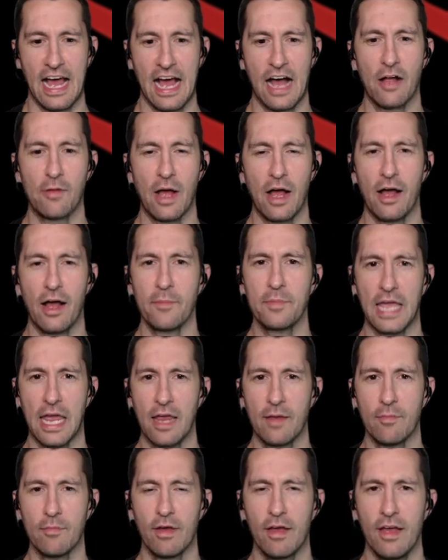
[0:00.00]
I'm
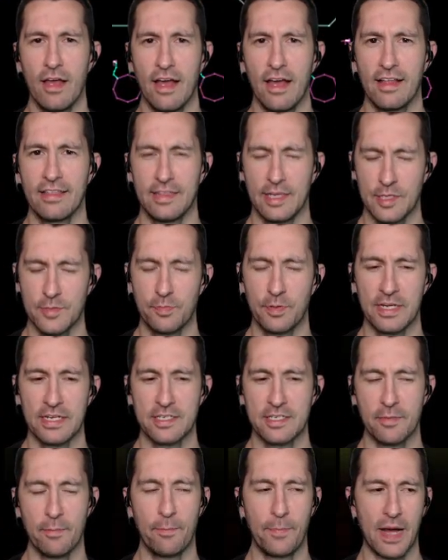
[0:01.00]
game. Let's play
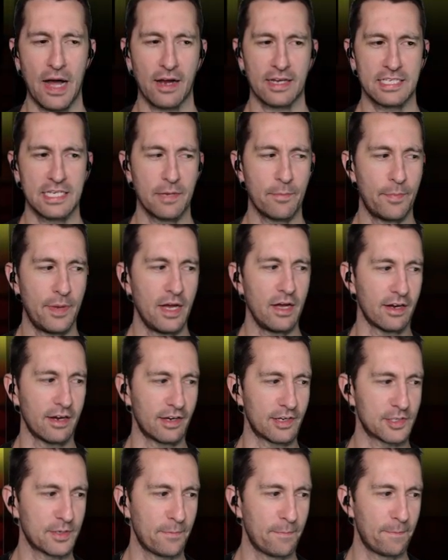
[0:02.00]
some Boxing
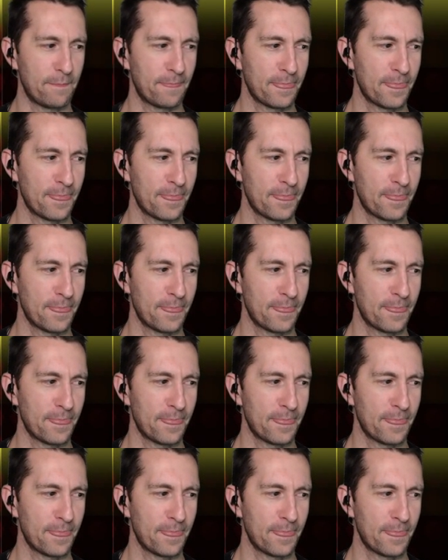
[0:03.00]
Bugs.